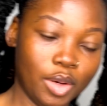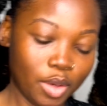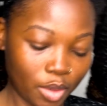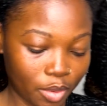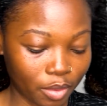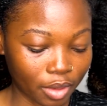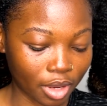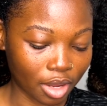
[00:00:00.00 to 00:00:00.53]

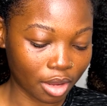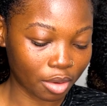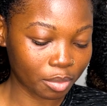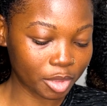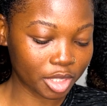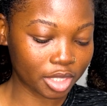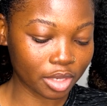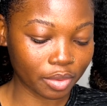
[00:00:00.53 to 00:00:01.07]
We're
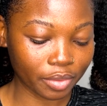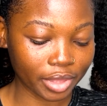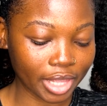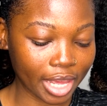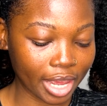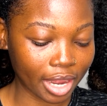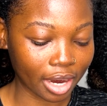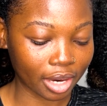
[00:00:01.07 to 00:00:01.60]
almost done with the
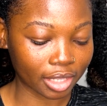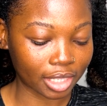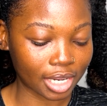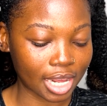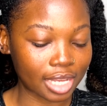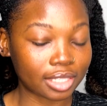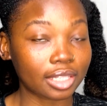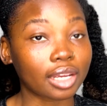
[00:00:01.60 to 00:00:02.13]
hair. The
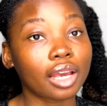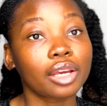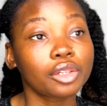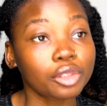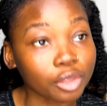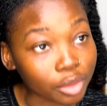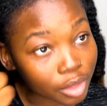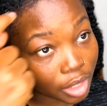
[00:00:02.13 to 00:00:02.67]
last thing I
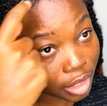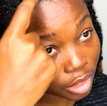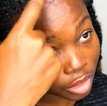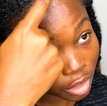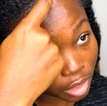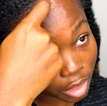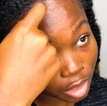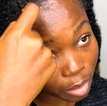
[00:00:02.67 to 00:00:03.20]
do is
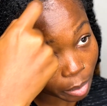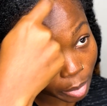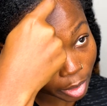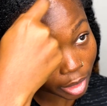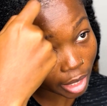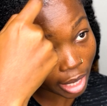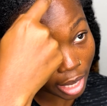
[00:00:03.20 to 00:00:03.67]
just to put